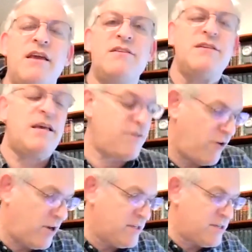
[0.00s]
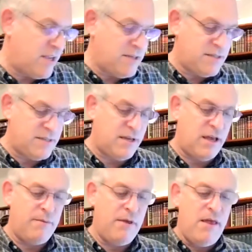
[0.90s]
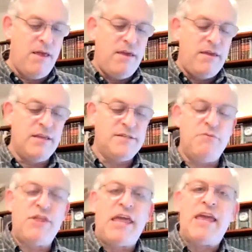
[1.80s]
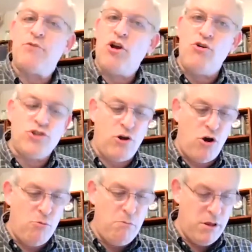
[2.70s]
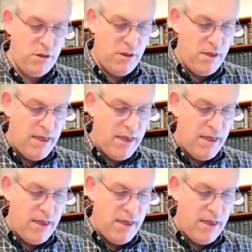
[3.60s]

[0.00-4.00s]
Like he says, for instance, uh, his, they kept a kosher home.